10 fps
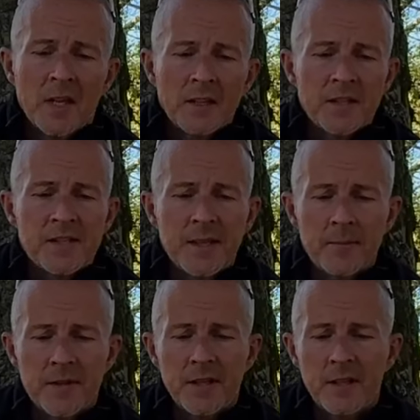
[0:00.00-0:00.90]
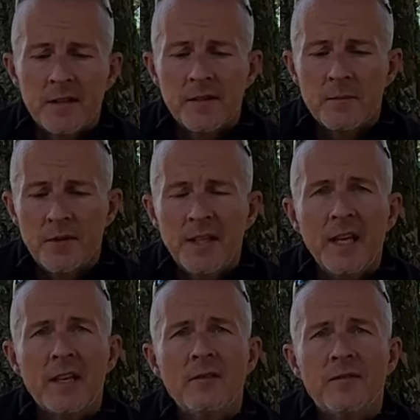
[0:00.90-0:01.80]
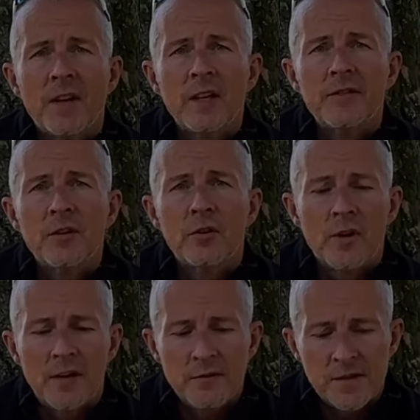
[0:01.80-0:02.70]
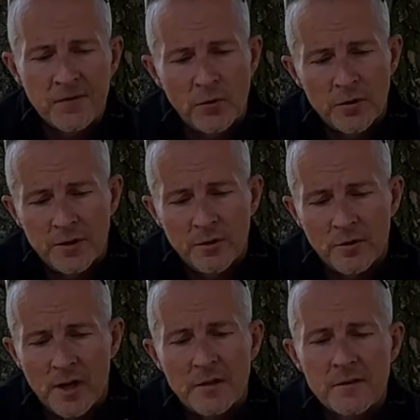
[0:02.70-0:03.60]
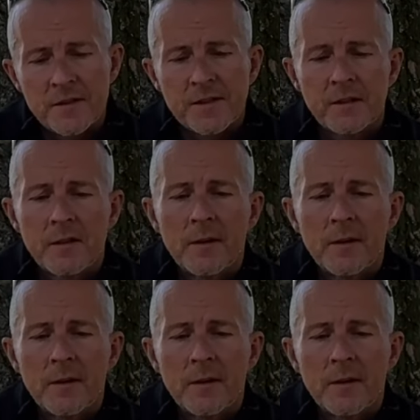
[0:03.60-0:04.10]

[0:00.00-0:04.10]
You slip the money in. €5, €4